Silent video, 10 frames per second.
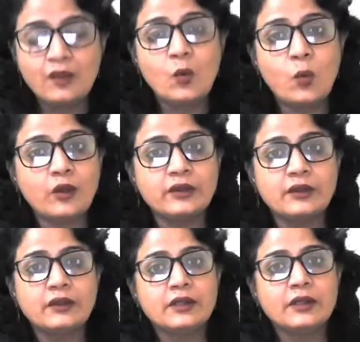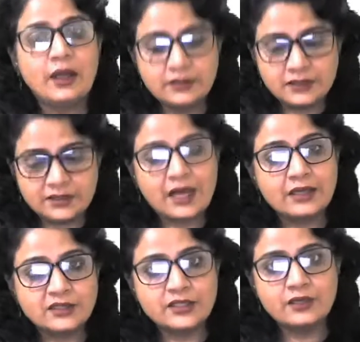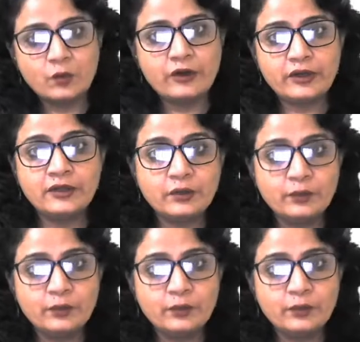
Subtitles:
What other strategy, what other